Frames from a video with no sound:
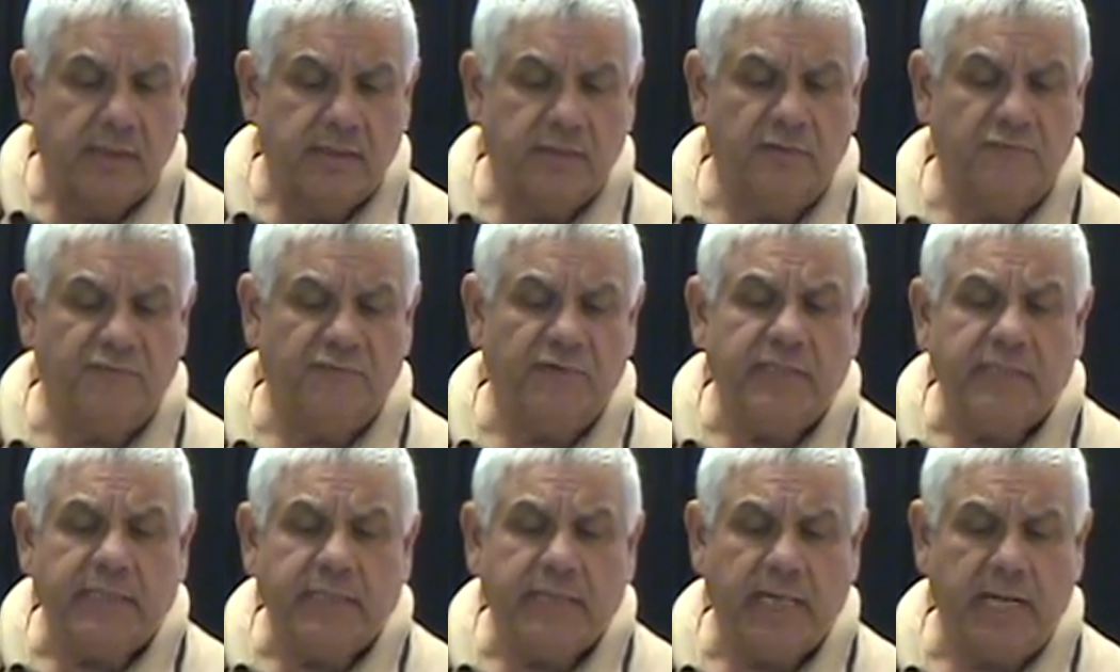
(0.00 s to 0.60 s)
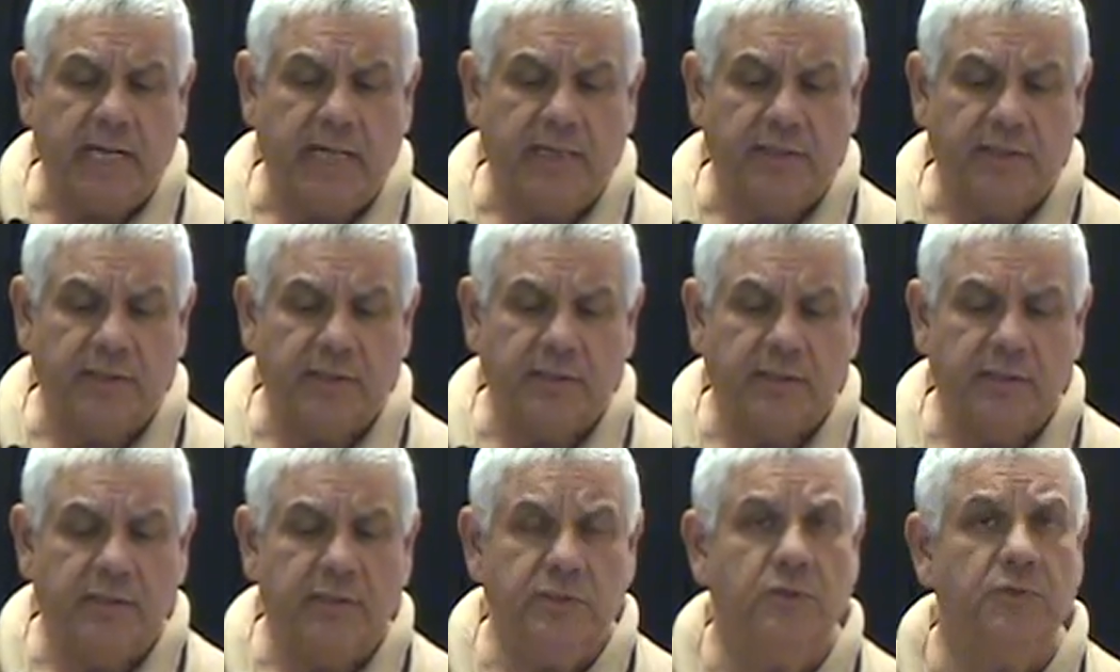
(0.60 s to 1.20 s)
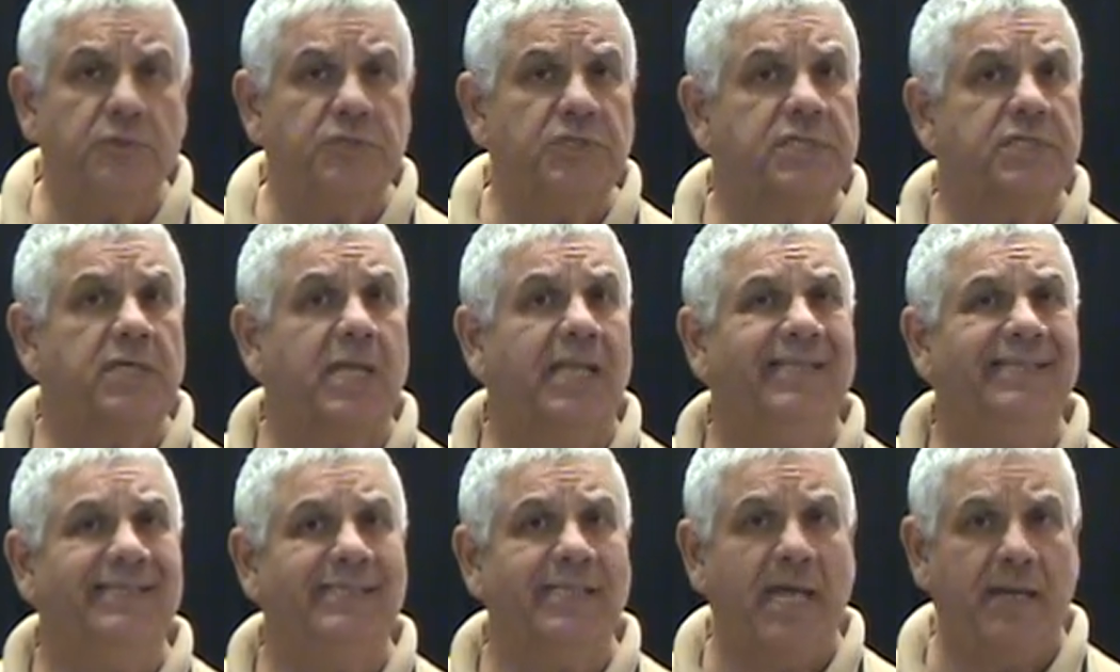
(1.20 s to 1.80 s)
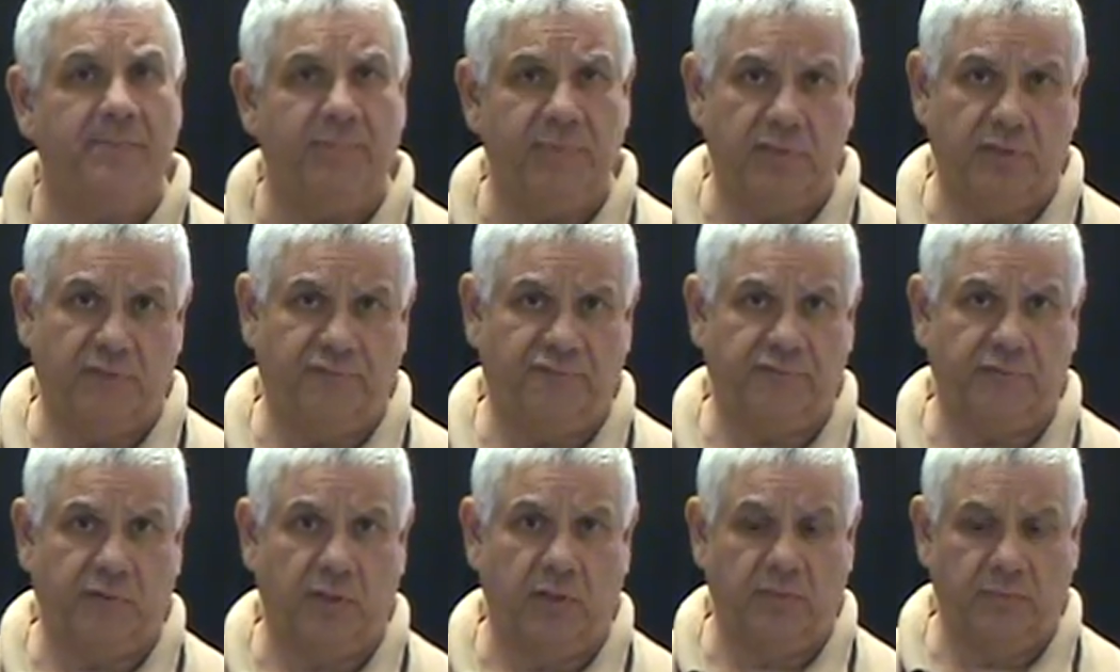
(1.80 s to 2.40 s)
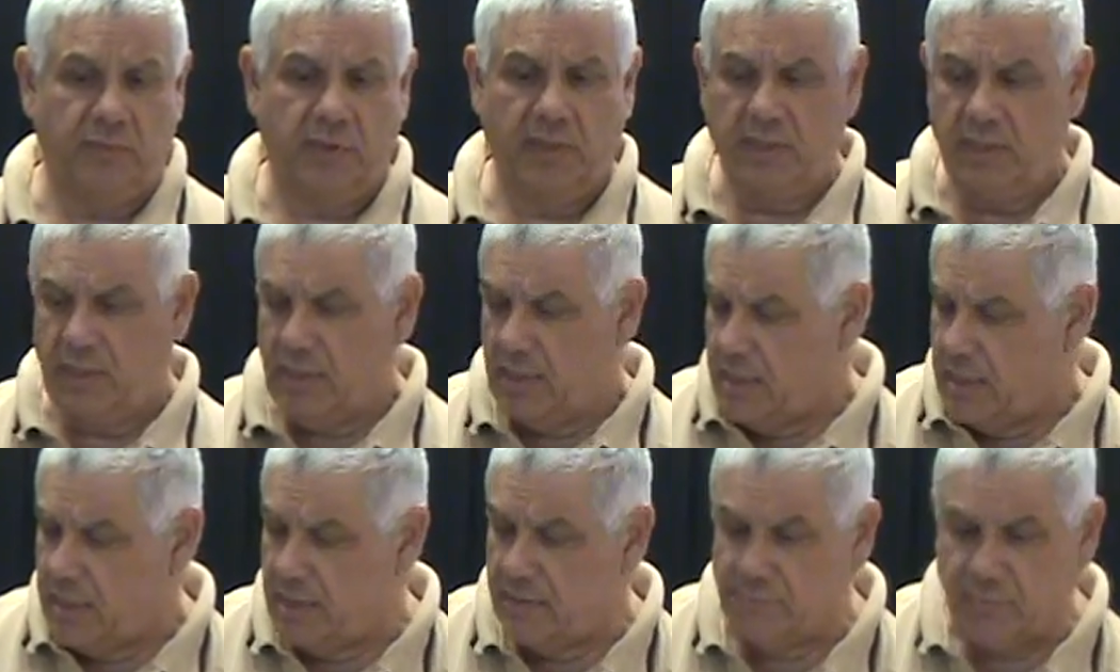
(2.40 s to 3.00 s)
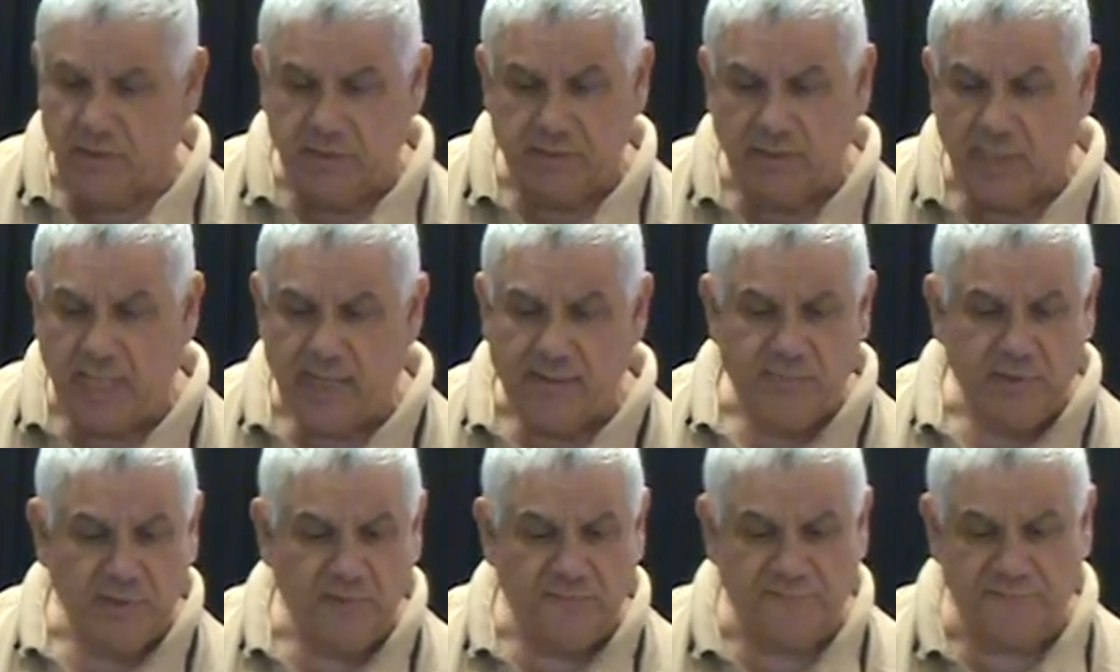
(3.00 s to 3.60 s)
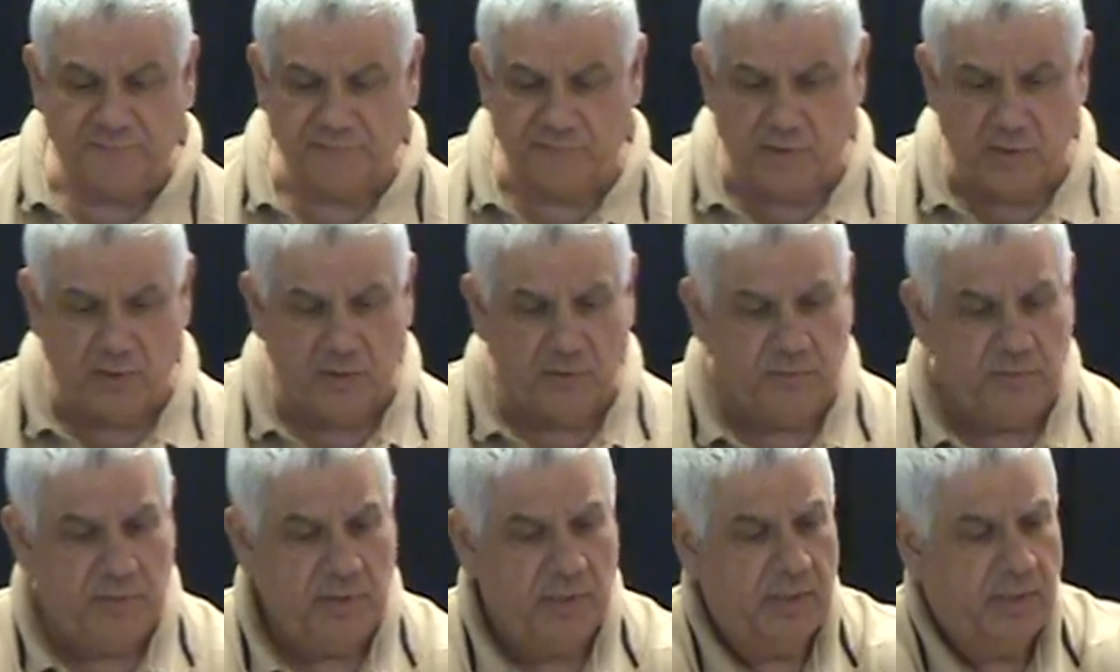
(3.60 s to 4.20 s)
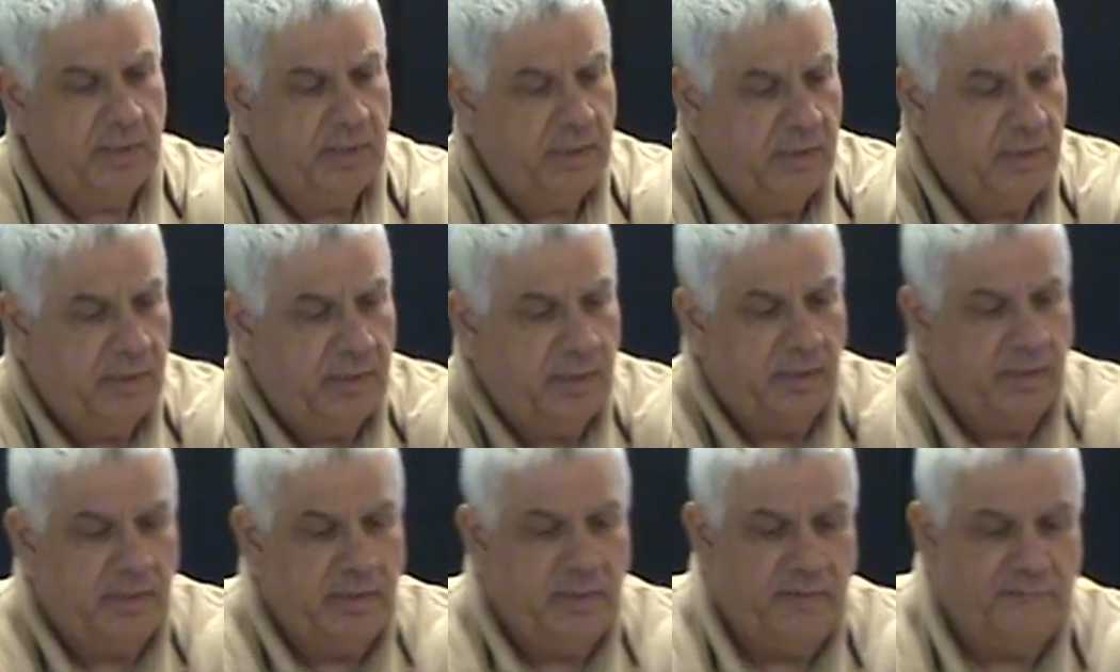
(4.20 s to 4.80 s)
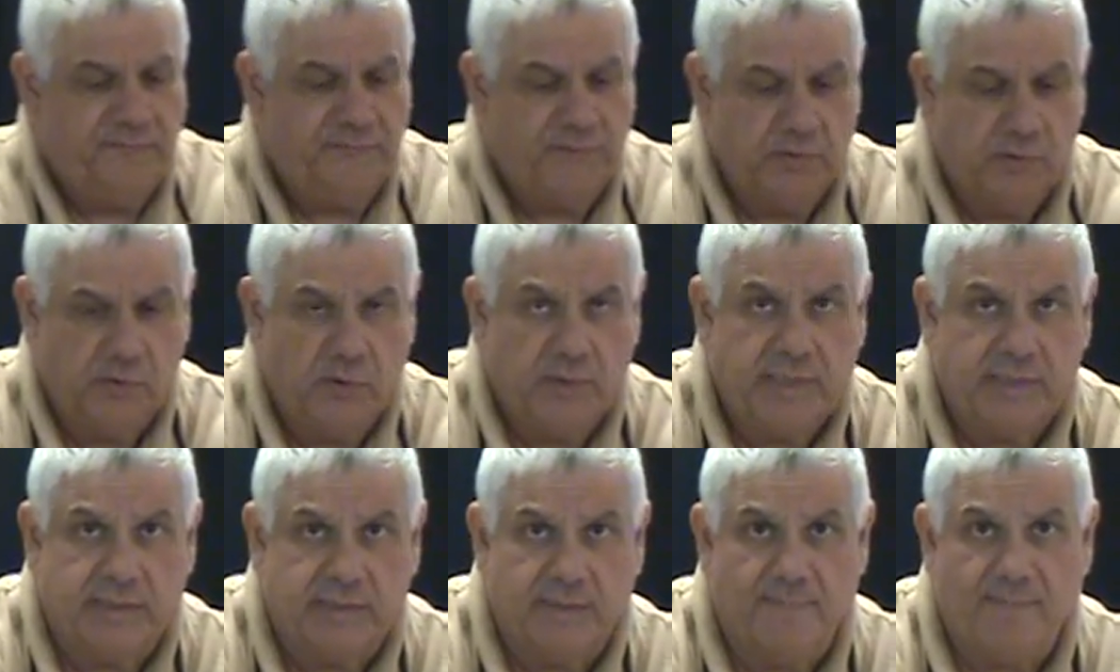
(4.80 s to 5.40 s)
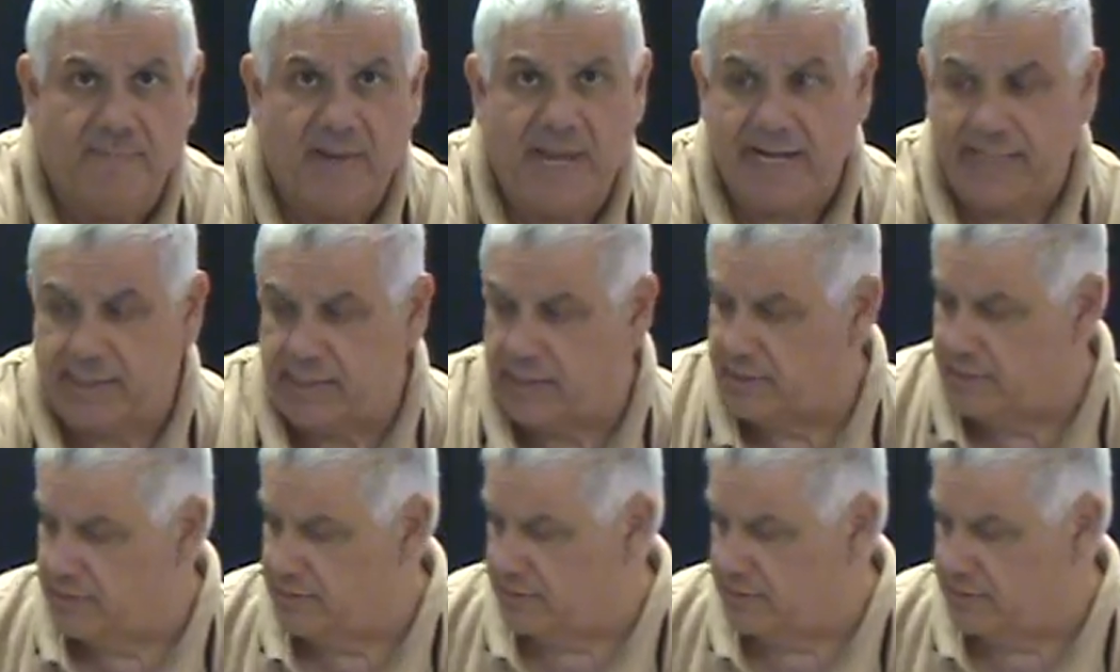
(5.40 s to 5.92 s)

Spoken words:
The Vindicator uses laminar flow, and by laminar flow, if you look at the back